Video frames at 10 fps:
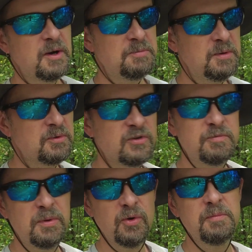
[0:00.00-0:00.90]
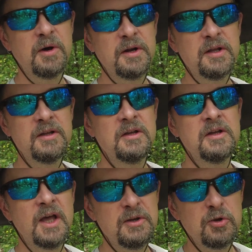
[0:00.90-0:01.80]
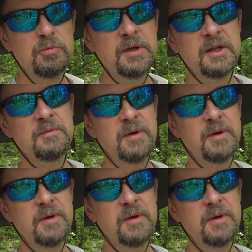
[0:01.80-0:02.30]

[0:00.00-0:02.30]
about people spewing money and you being the